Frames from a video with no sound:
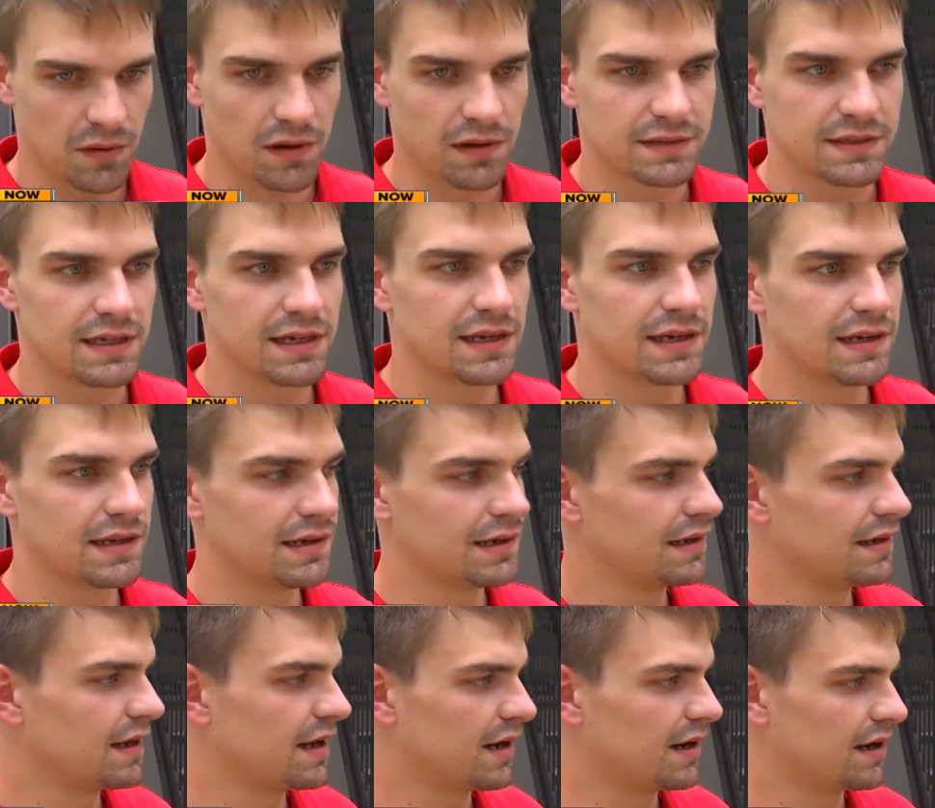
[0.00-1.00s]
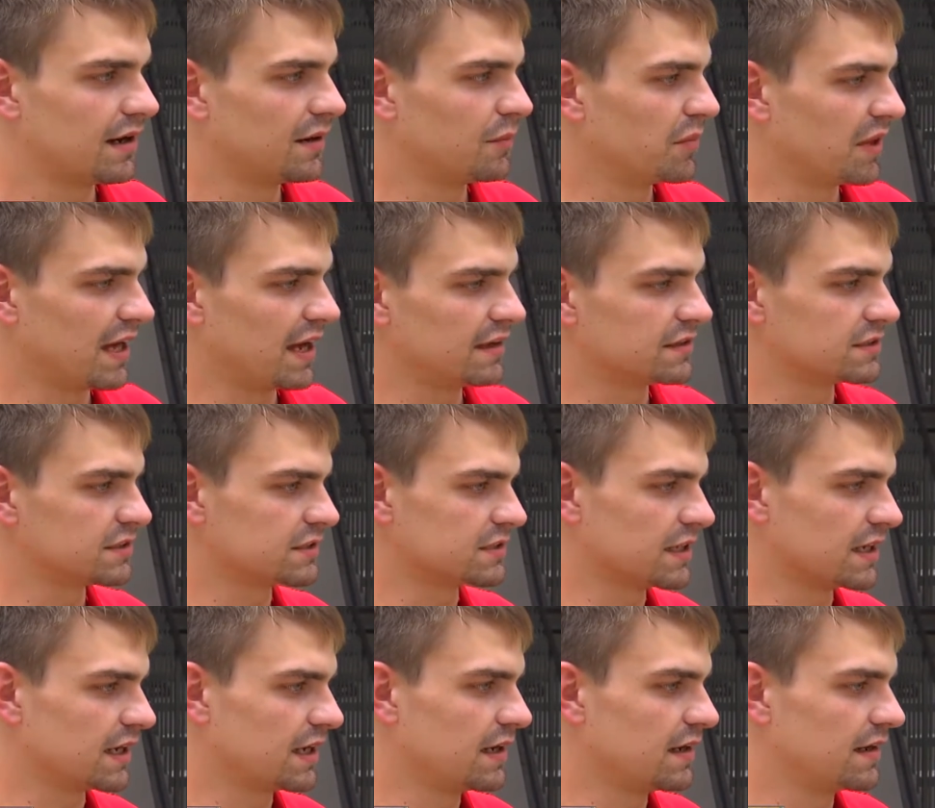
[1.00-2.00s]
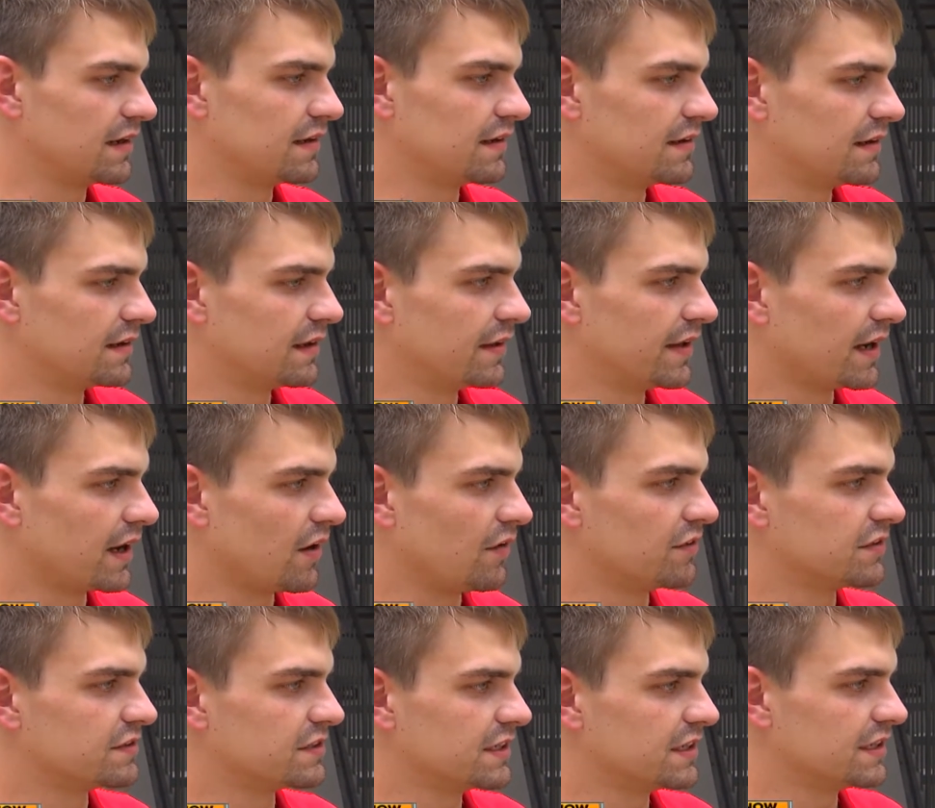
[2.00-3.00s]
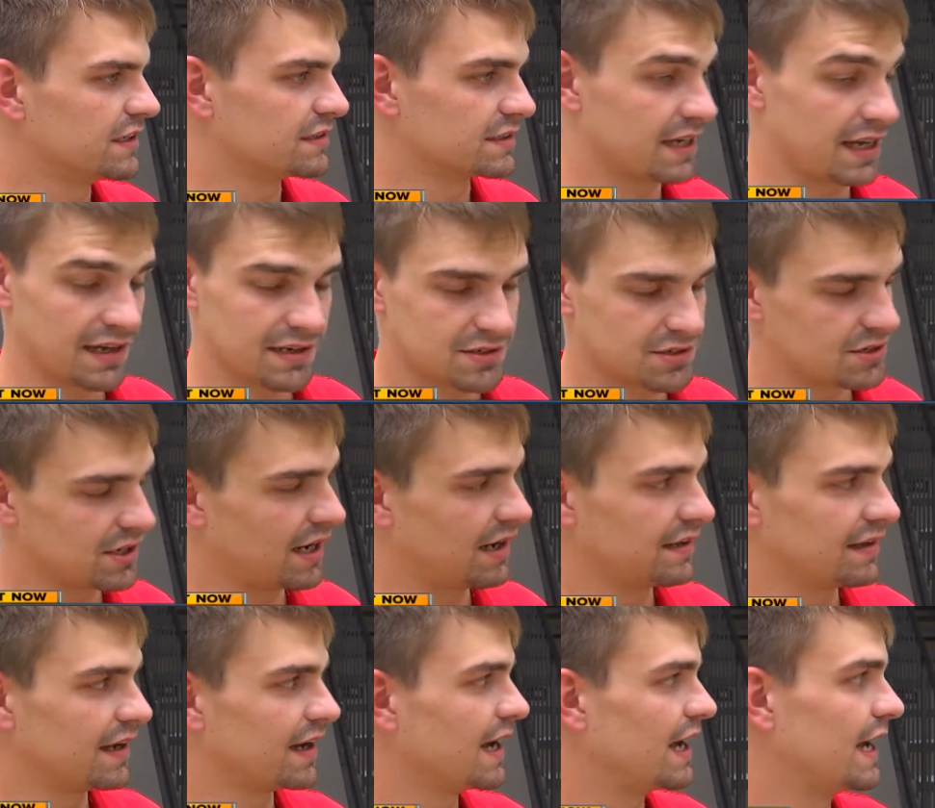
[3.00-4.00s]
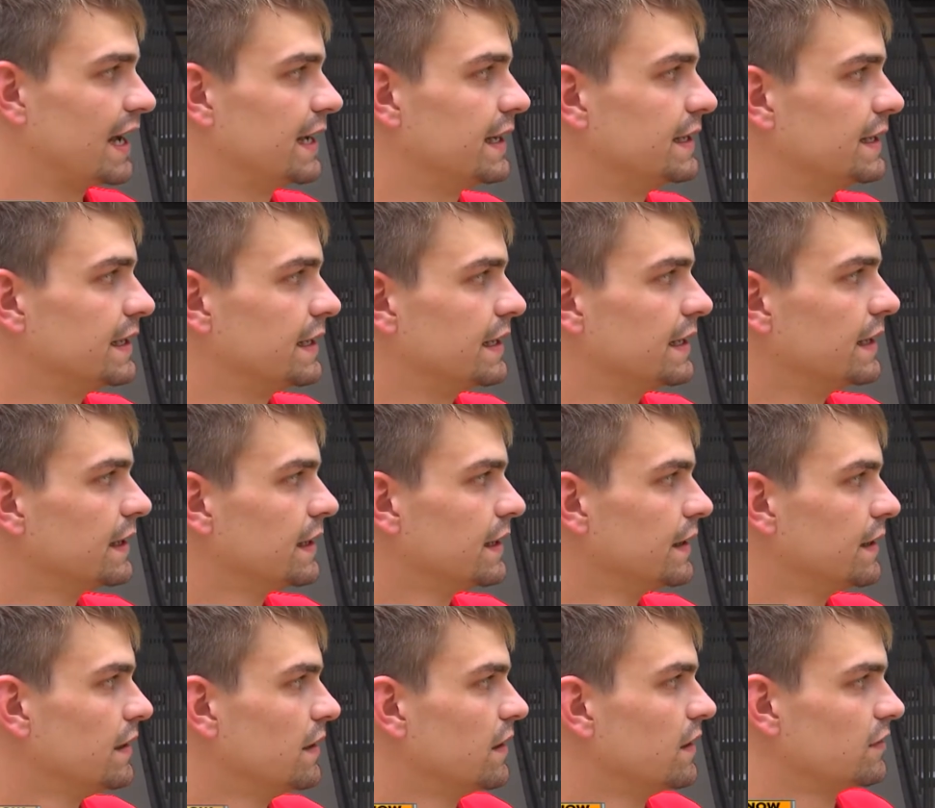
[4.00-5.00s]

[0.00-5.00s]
walked in, I heard a blast just like I did, you know, like overseas, like straight, like IED. An